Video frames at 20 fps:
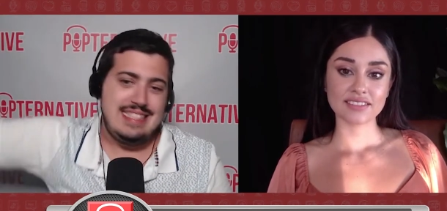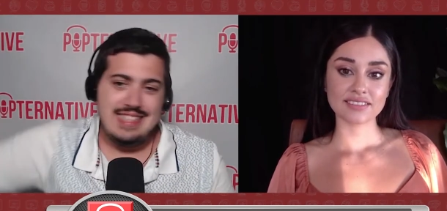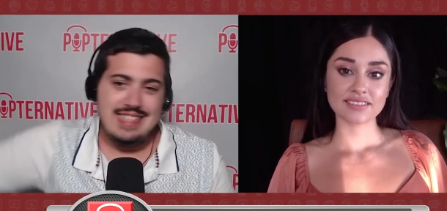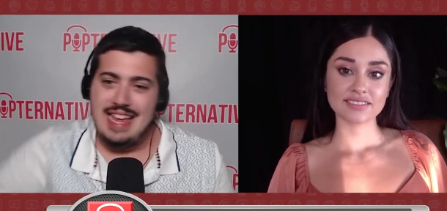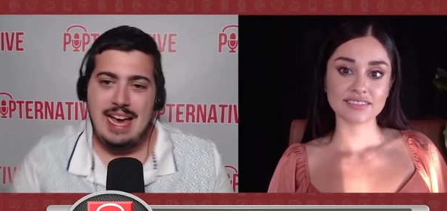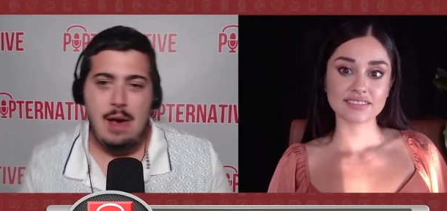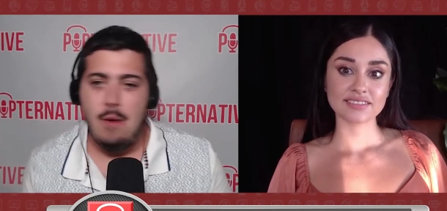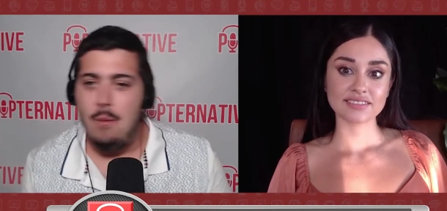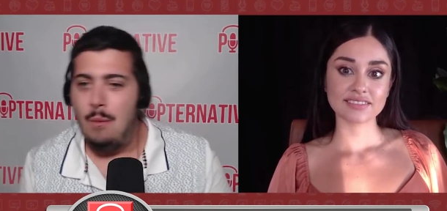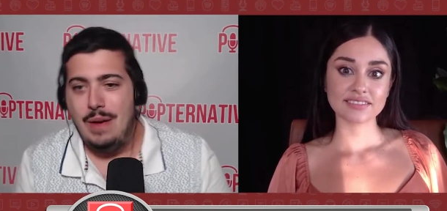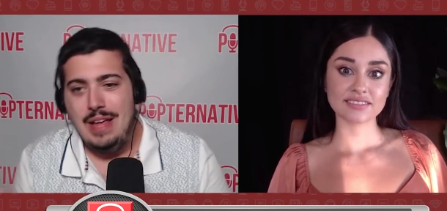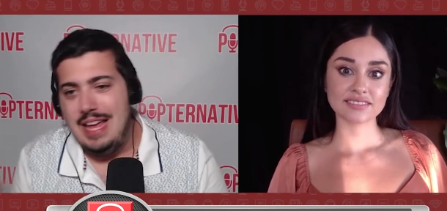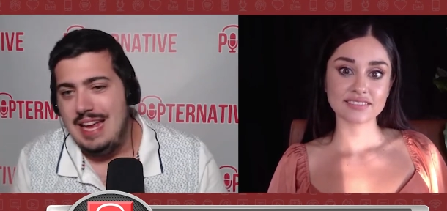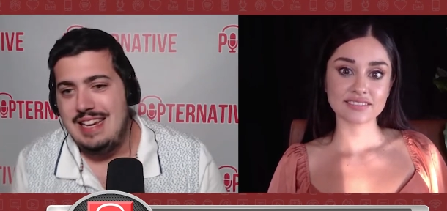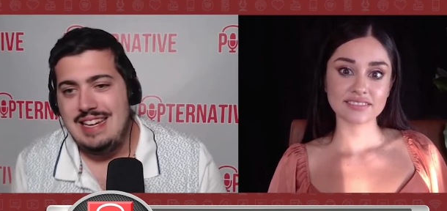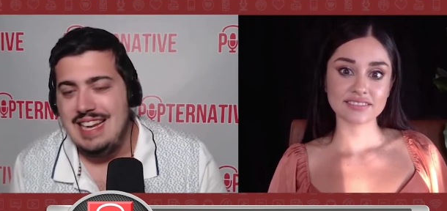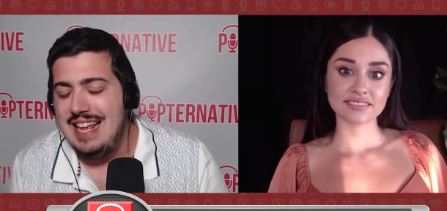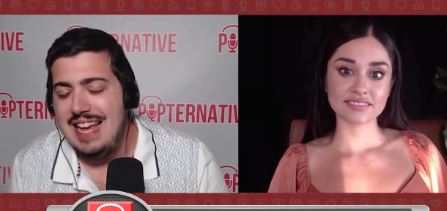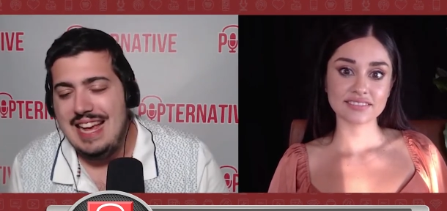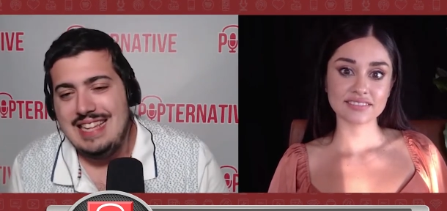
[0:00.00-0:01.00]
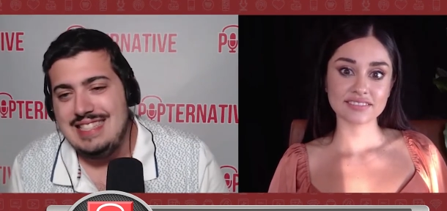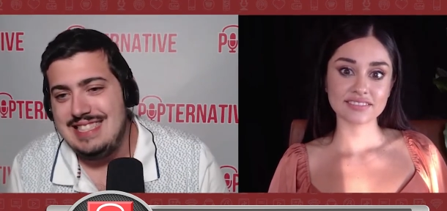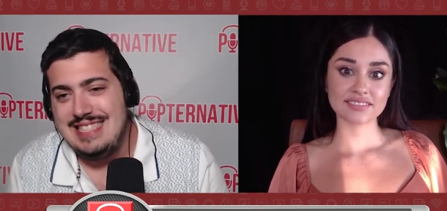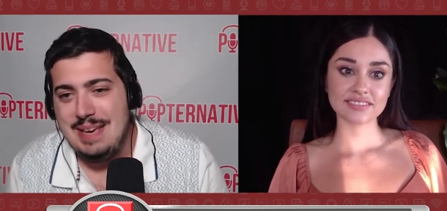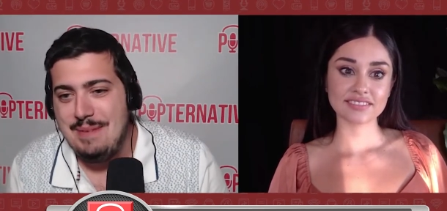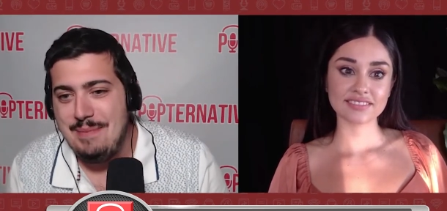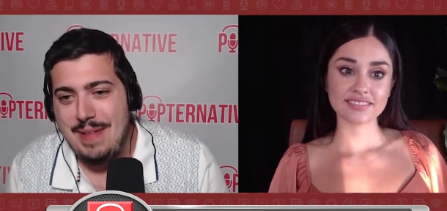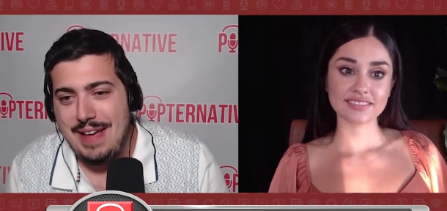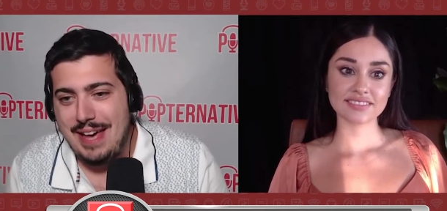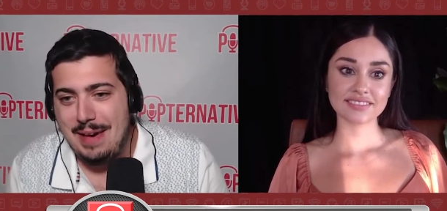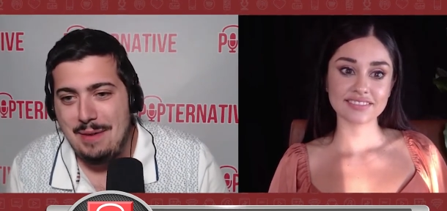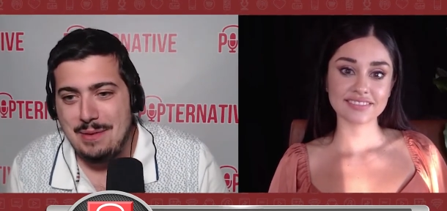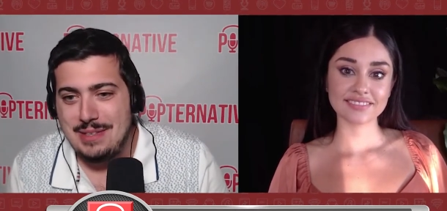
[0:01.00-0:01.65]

Speaker 1: Like it it did, it seemed like it was